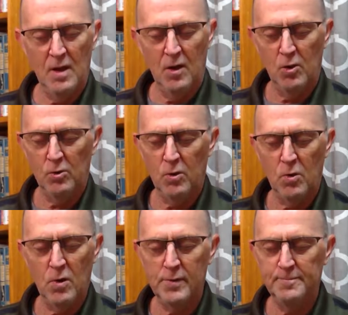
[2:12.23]
oh
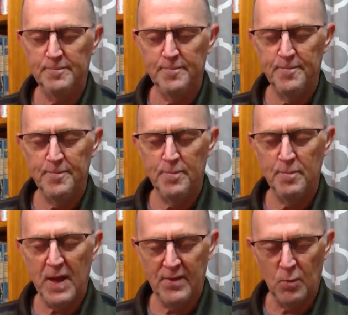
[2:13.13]
Lord,
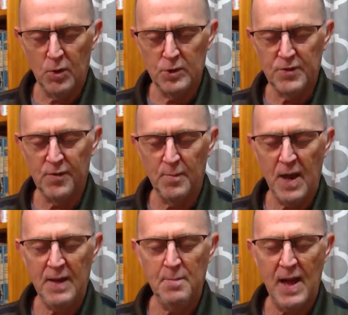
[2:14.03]
may the words from
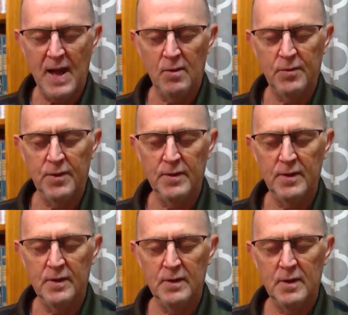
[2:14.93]
my mouth and
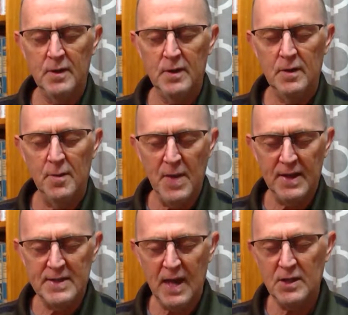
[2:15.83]
the, the
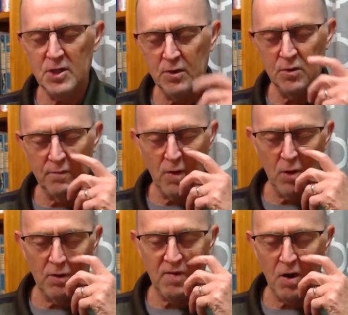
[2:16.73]
meditations of
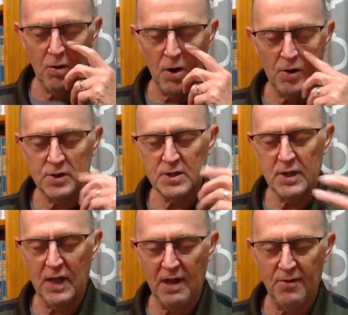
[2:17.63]
all of our hearts
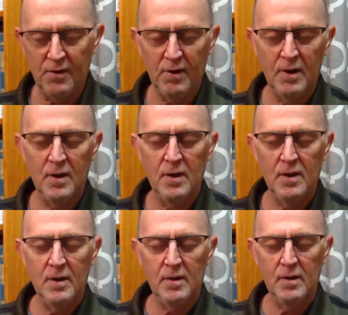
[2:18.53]
together,
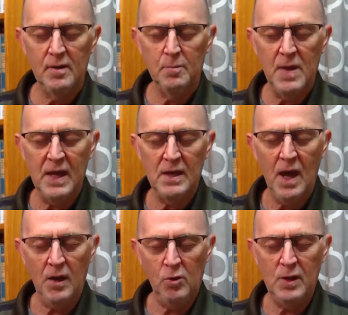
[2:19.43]
may it
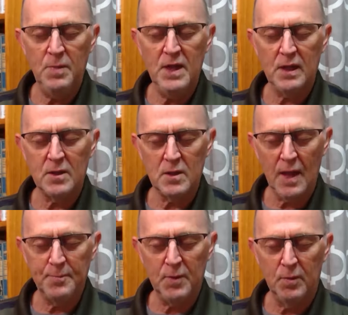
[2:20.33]
not only be
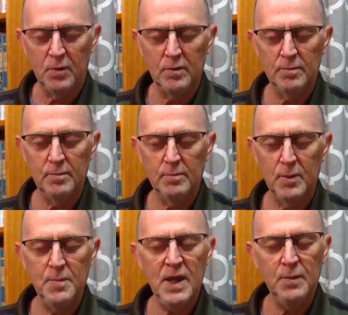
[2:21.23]
acceptable,
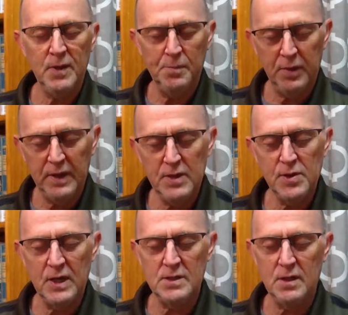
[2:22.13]
but may it be
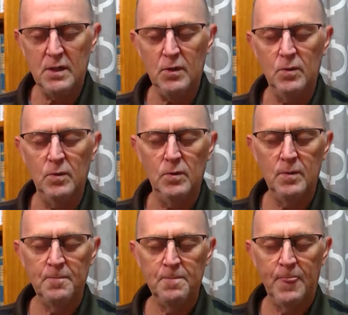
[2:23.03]
pleasing to you
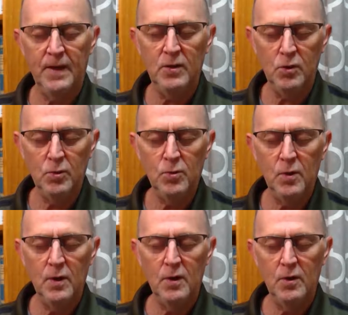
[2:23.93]
you
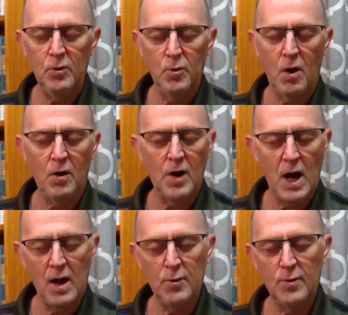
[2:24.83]
who are
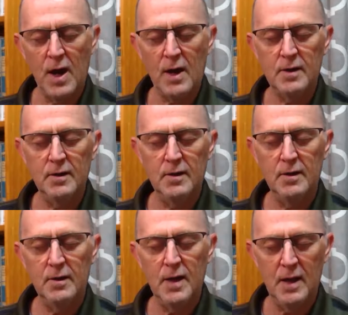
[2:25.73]
our rock
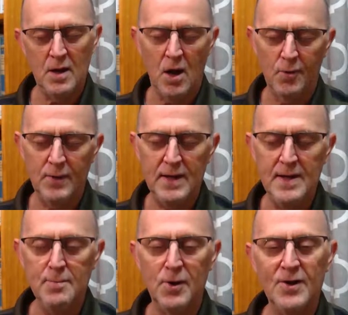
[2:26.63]
and our
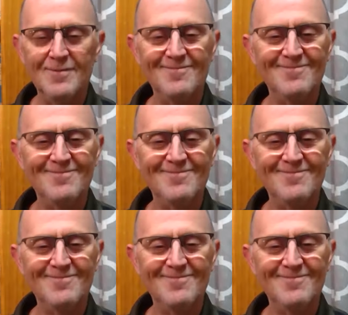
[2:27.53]
Redeemer.